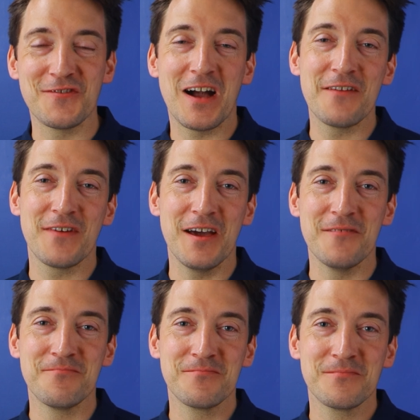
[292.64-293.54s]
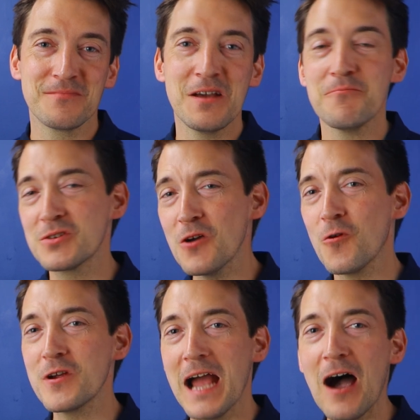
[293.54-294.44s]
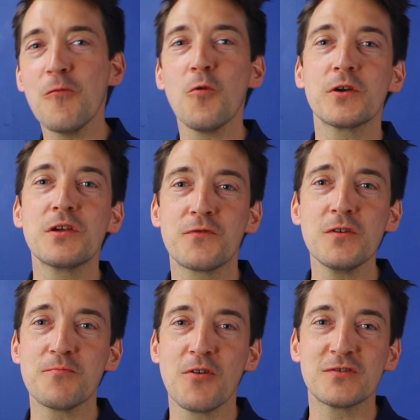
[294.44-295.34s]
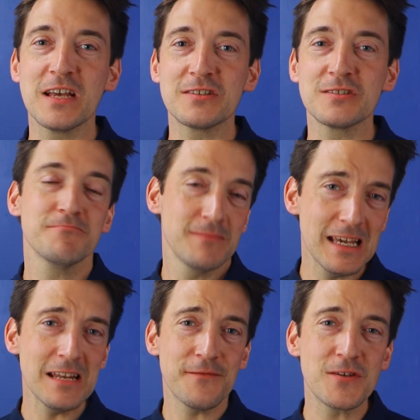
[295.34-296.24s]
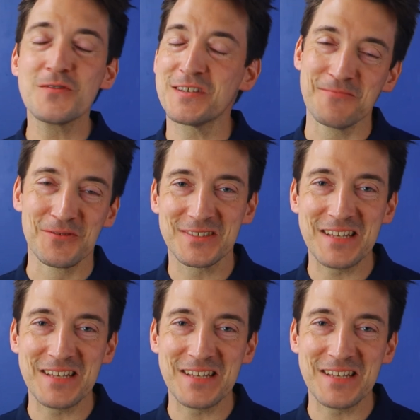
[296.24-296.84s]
driver. But don't worry, I'll walk you through the process in a few simple